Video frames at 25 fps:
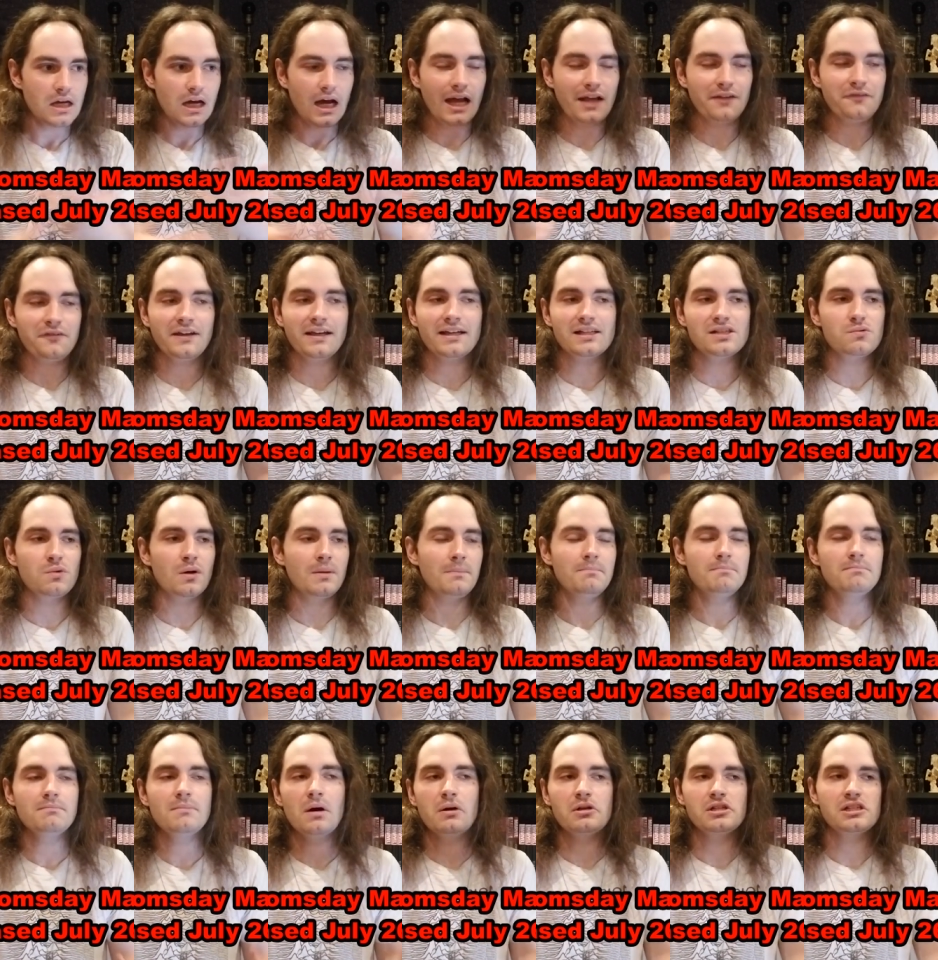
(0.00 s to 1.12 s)
I think is what
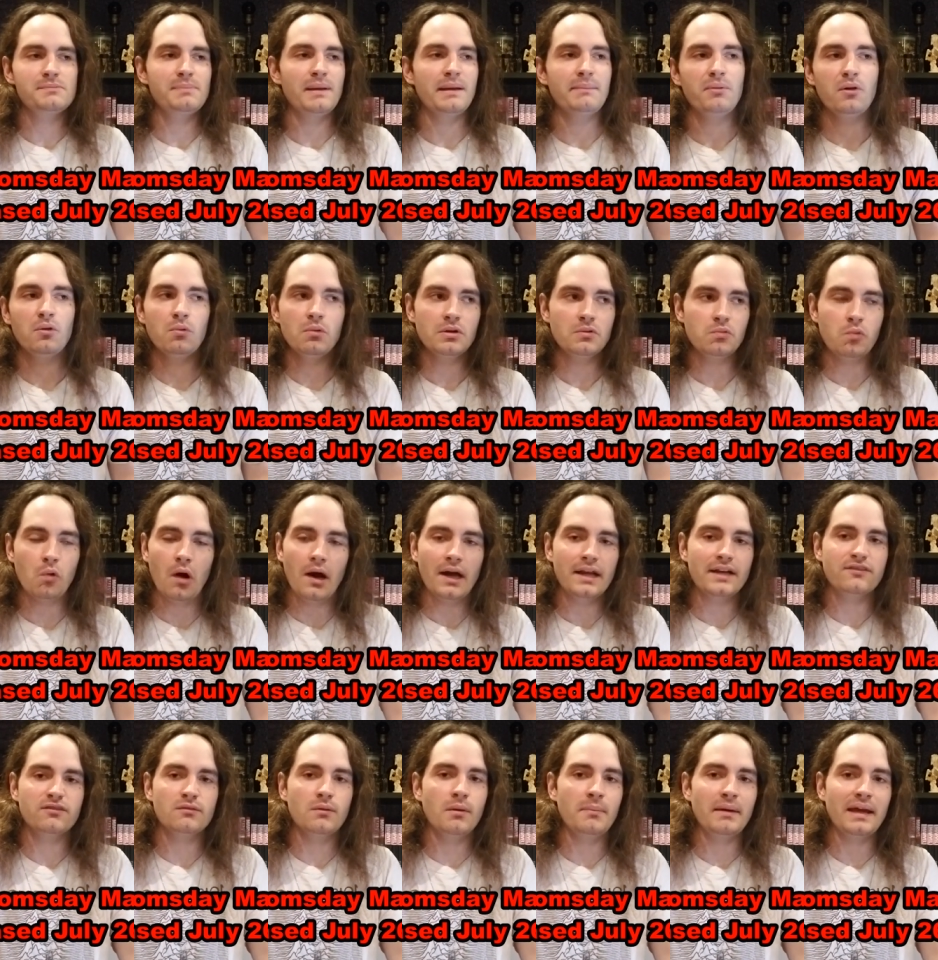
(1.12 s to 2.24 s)
most people would want
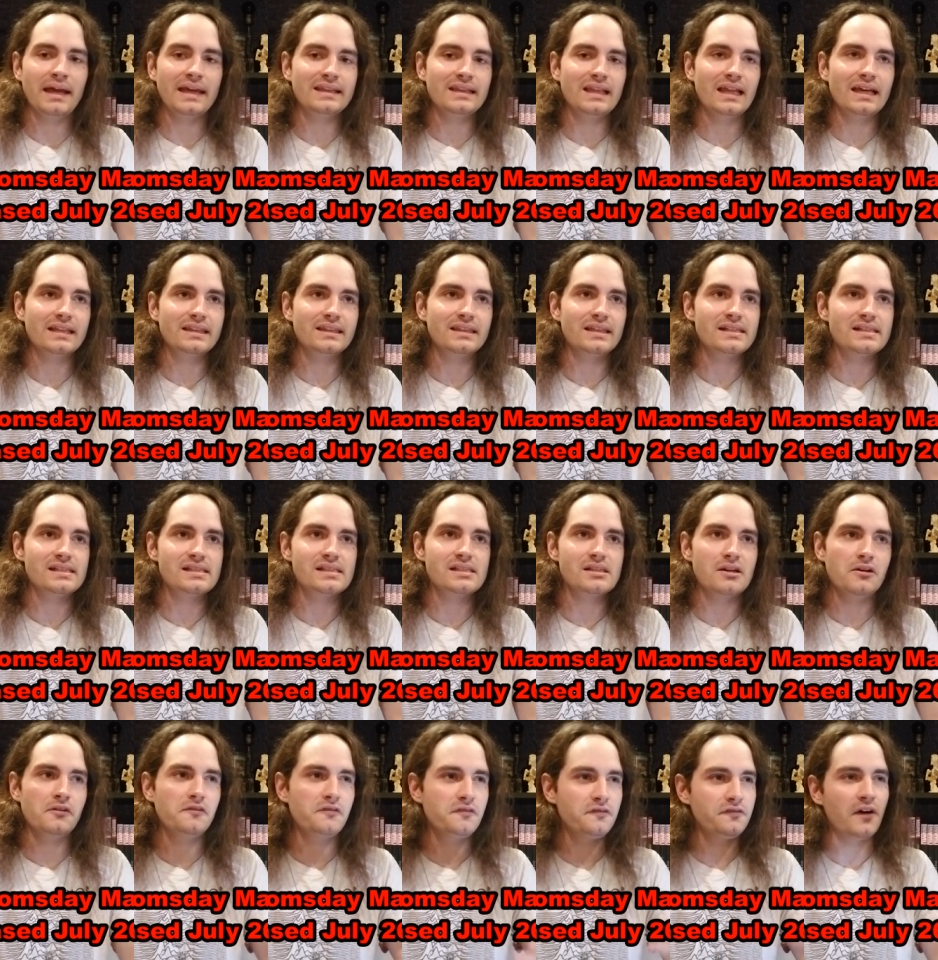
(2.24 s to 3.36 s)
from a band like this,
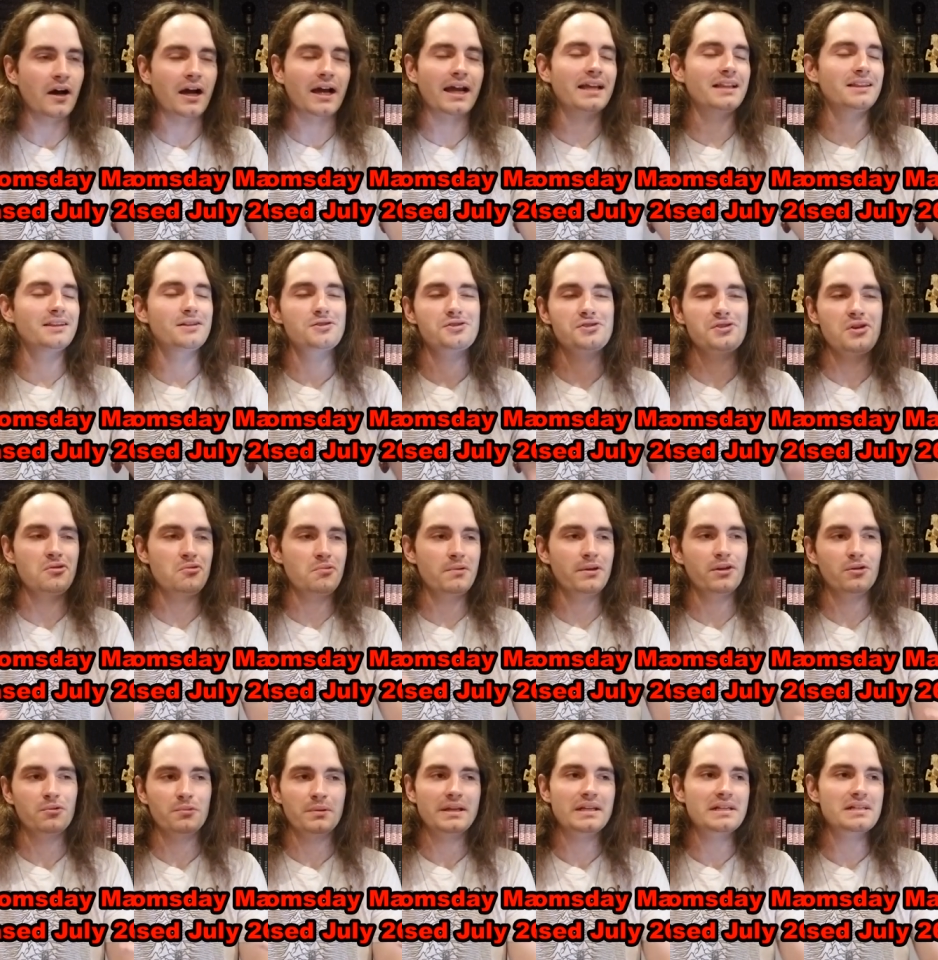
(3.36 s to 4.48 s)
so fuck it, there's no
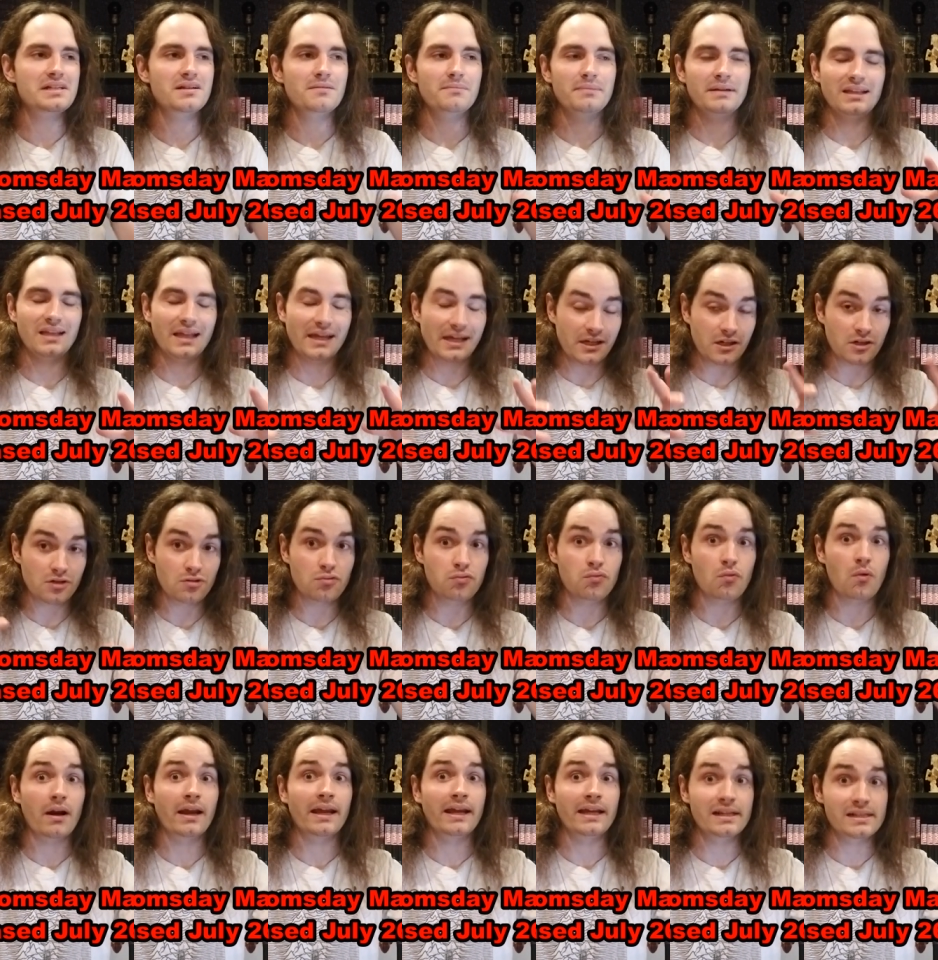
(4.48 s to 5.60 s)
real reason to be, like,
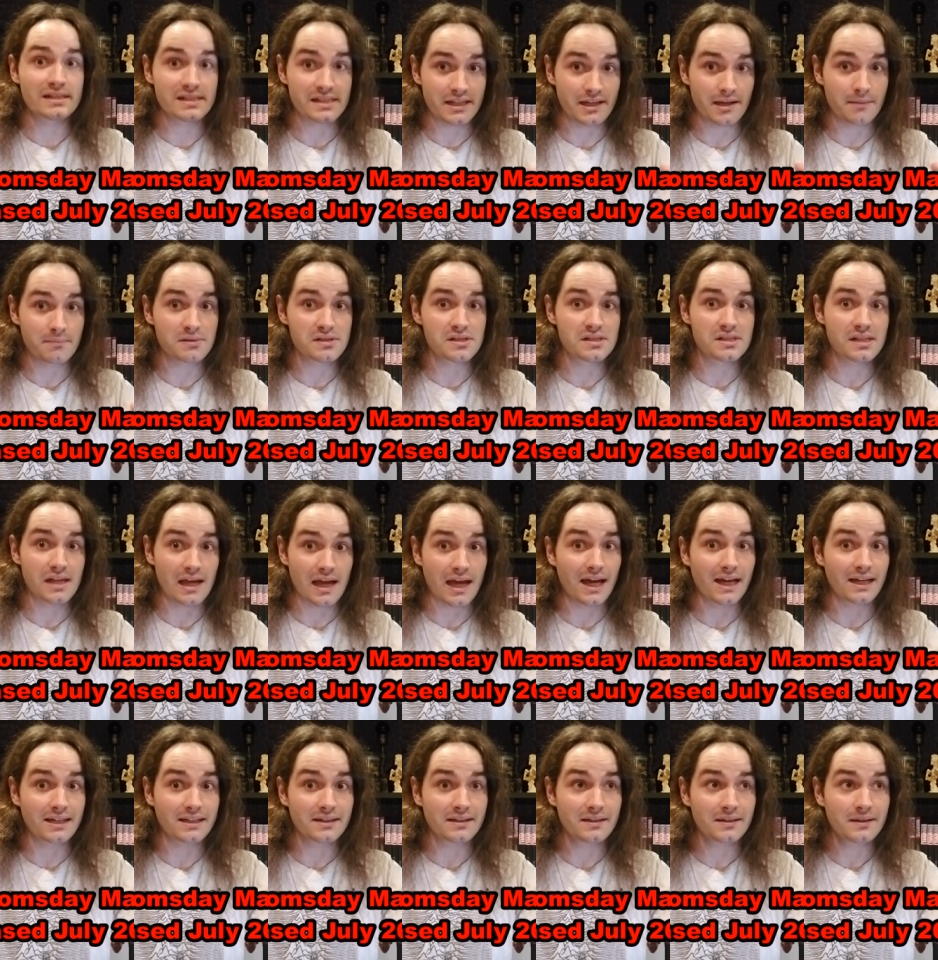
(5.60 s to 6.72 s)
crazy
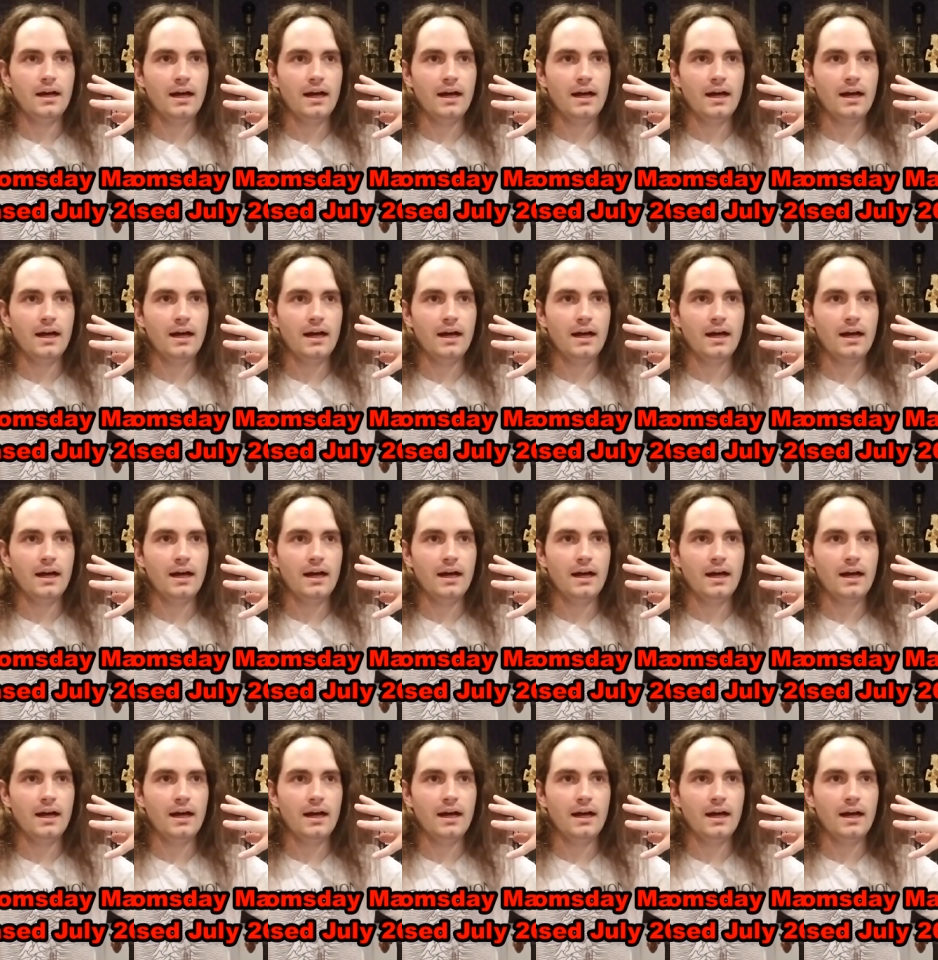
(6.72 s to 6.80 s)
upset.